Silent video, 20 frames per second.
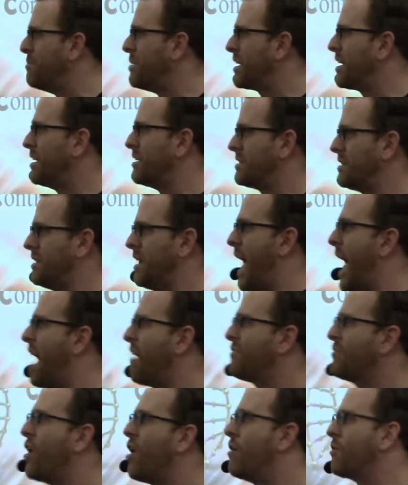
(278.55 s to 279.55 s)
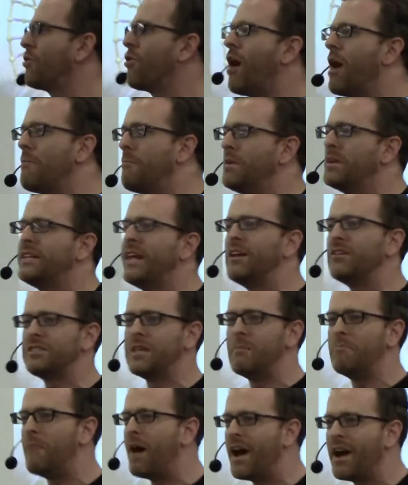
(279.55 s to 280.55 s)
because half the au gratin potatoes
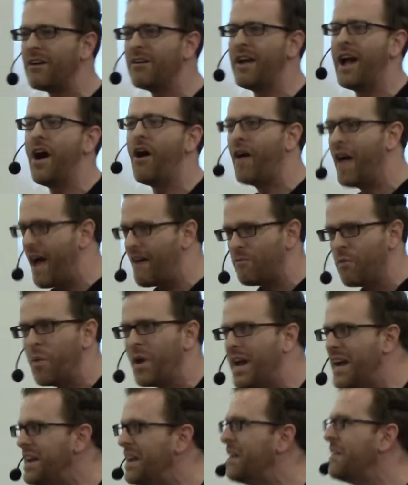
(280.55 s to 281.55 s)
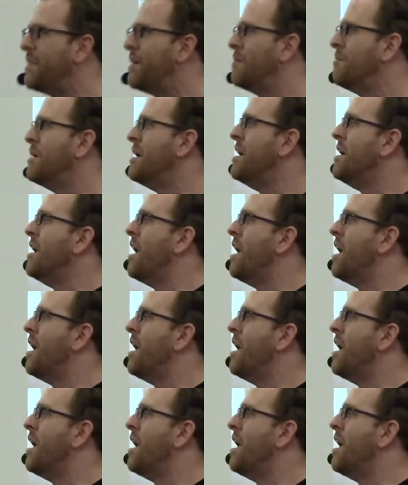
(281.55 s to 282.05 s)
at Meijer will have wheat in them.